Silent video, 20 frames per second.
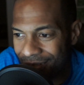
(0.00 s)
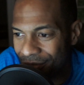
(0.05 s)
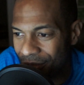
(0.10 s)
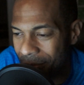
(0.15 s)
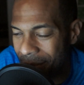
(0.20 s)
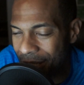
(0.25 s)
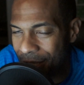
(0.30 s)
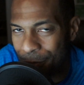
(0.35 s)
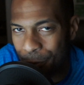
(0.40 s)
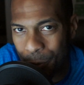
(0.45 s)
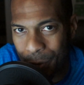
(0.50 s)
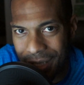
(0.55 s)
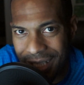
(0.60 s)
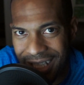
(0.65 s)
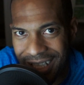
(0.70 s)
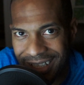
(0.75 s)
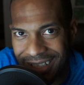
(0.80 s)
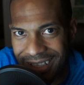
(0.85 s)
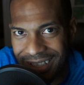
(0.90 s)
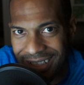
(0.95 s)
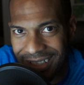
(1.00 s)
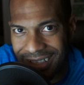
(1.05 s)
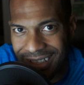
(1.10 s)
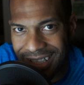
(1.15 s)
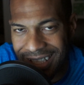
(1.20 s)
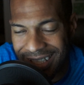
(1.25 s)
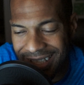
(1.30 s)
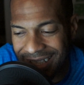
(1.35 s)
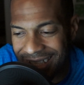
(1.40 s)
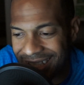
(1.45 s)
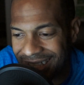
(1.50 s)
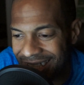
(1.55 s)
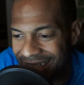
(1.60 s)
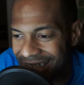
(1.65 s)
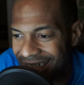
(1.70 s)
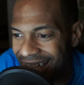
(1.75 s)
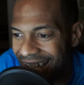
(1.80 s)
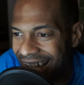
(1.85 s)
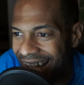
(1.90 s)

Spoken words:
from age 14 to 16.